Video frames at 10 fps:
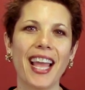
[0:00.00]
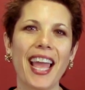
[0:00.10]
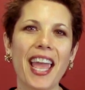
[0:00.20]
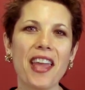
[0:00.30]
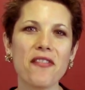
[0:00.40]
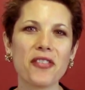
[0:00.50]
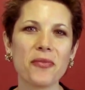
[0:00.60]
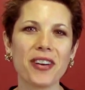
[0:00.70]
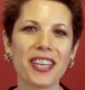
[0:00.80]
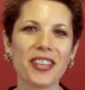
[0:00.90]
Hey
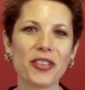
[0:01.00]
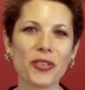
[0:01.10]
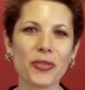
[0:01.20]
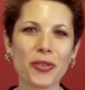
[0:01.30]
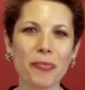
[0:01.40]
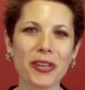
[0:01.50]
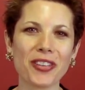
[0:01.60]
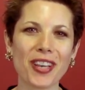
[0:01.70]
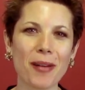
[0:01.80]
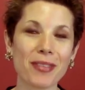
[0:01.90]
everyone, it's Susan Peirce
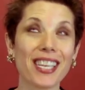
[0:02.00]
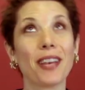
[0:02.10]
Thompson